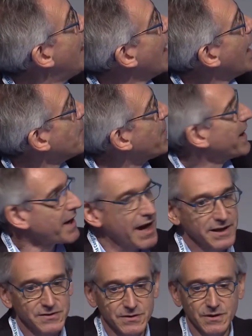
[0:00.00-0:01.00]

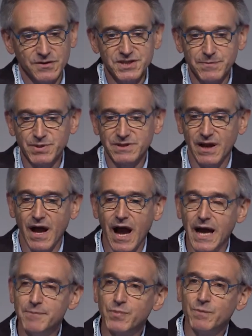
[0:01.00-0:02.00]
parieto-occipital
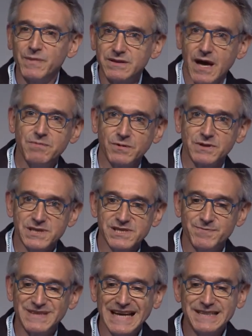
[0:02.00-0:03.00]

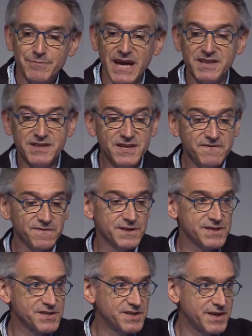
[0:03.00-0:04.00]
hypometabolism that may
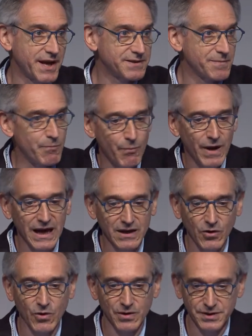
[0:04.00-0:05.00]
differentiate mild
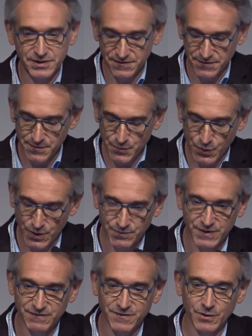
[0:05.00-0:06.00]
cognitive
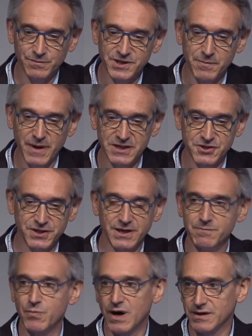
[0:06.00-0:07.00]
impairment from dementia
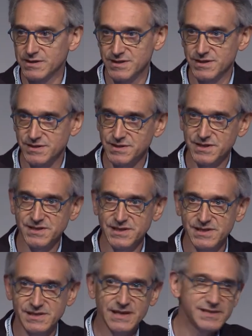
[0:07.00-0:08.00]
in Parkinson's
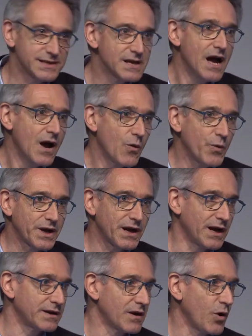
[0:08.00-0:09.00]
disease. This is, we
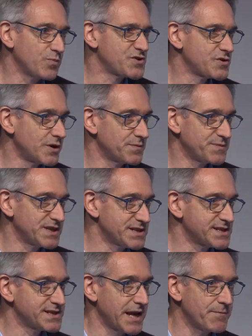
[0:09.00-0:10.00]
can observe this
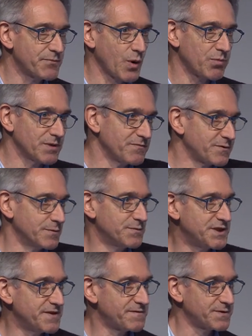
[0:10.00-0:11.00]
same problem from
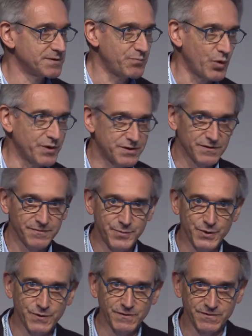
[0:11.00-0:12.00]
different point of
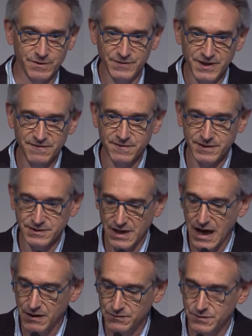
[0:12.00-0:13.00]
view, from different
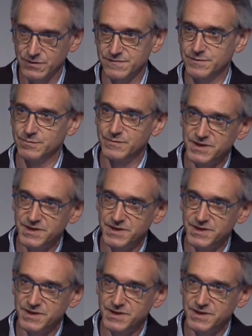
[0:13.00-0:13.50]
authors, from